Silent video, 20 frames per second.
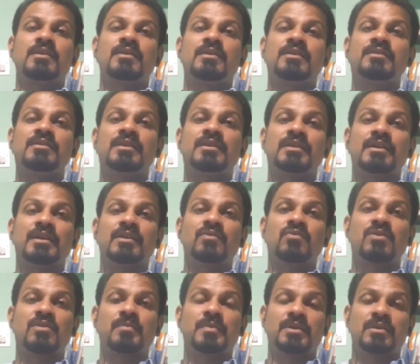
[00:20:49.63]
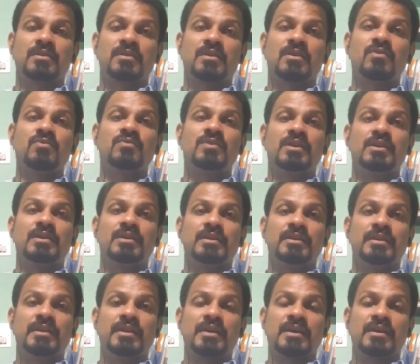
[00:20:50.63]
in that environment, how that
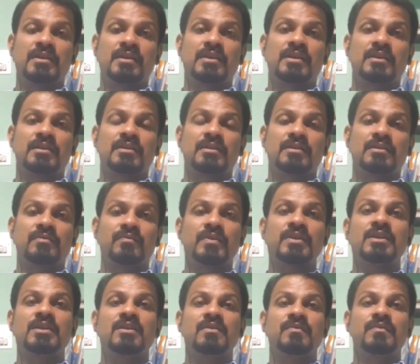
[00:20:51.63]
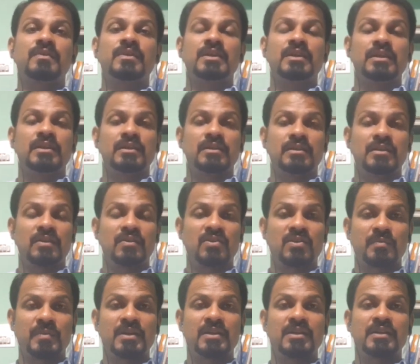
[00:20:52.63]
India, what kind of
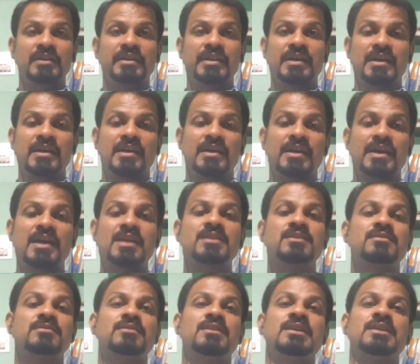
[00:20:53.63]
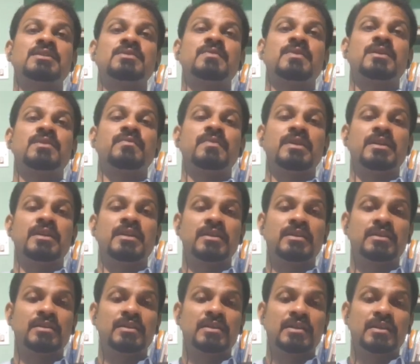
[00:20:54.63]
environment India has, that is what we
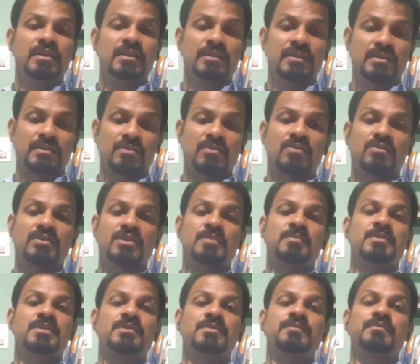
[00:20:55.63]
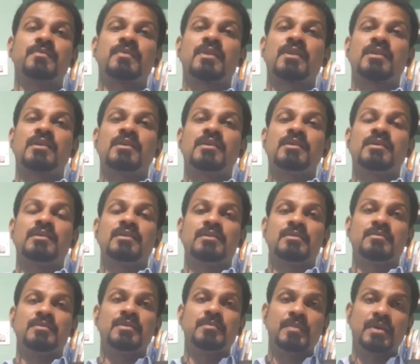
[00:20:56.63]
learn in this concept.
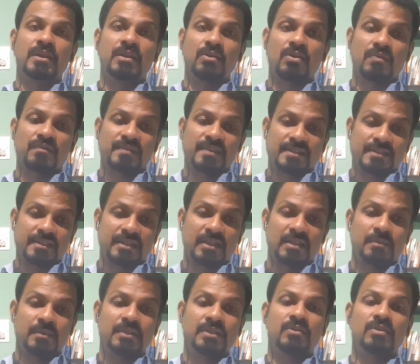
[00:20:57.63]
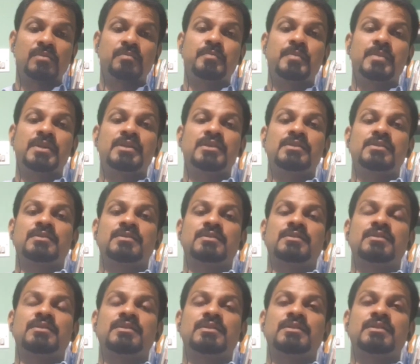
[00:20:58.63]
The meaning of sustainable development,
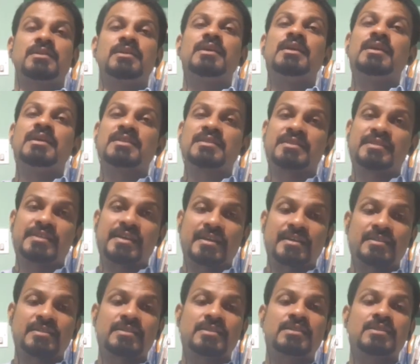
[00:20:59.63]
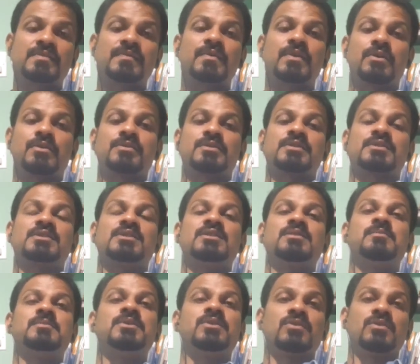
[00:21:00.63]
strategies for
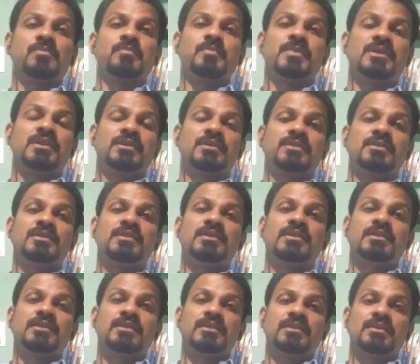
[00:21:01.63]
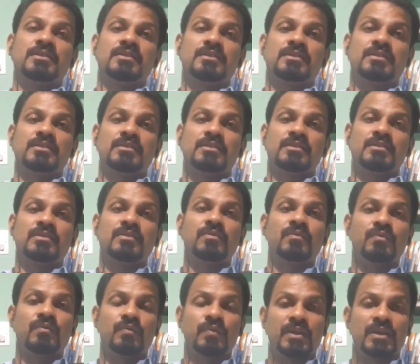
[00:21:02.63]
sustainable development
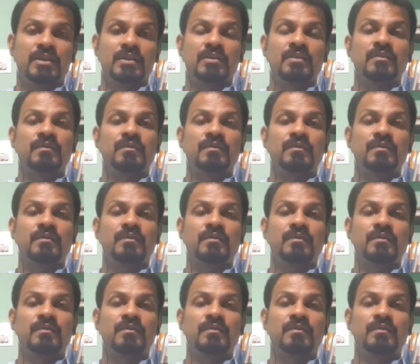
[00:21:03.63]
we